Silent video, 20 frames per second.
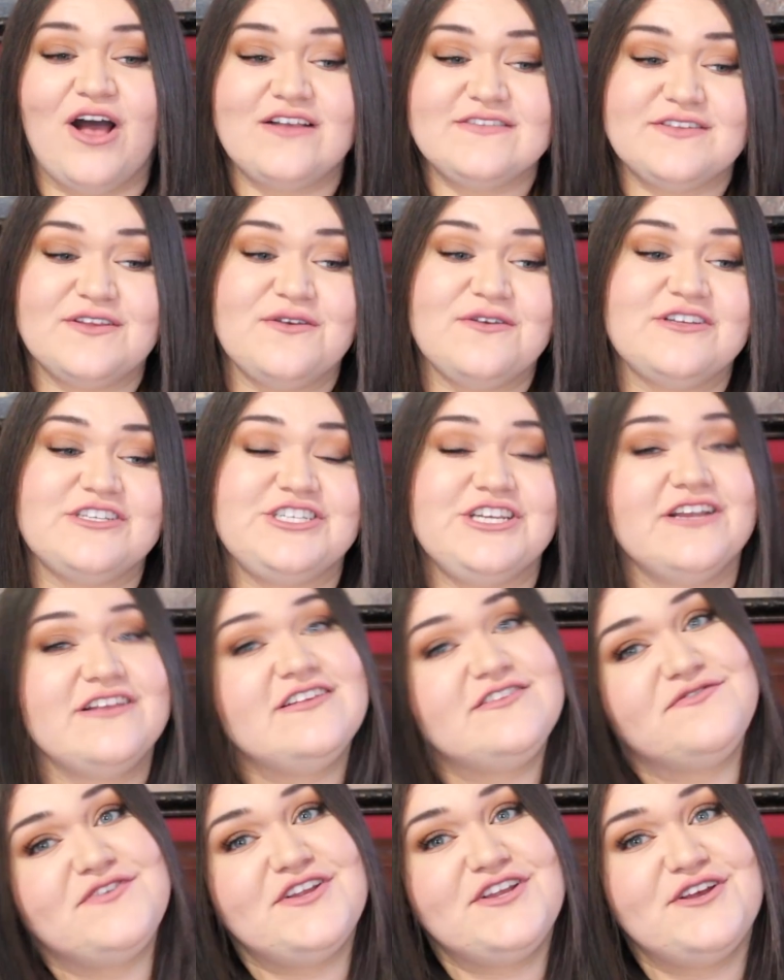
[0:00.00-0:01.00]
Also share
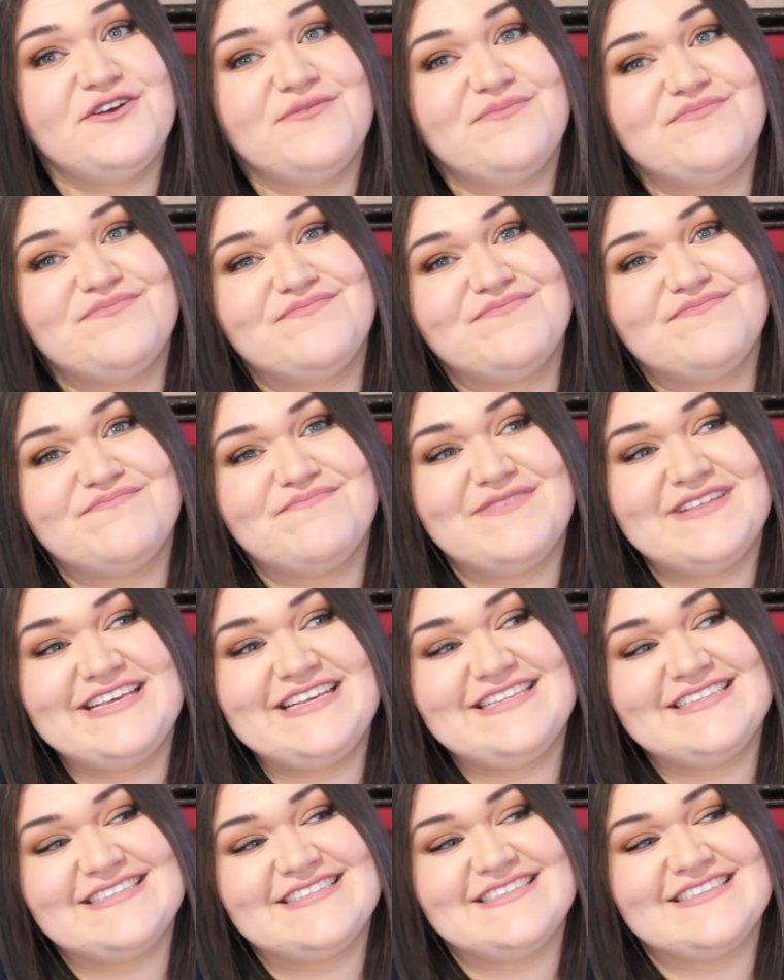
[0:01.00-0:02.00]
this video,
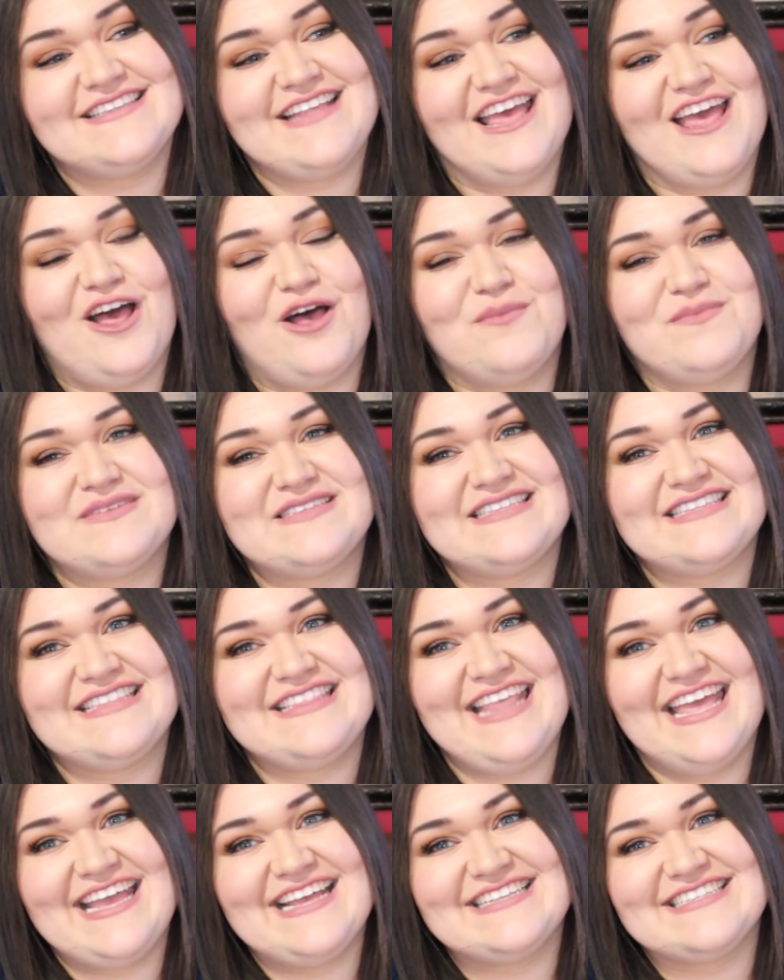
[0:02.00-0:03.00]
please. It helps.
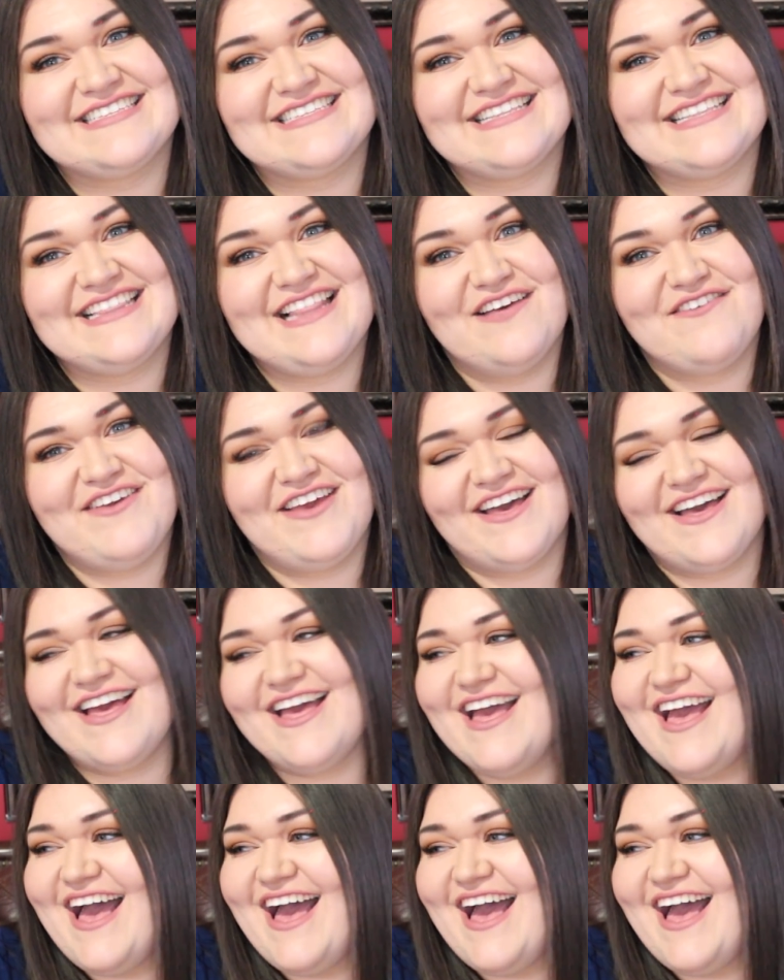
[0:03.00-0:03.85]
Thanks. Love ya.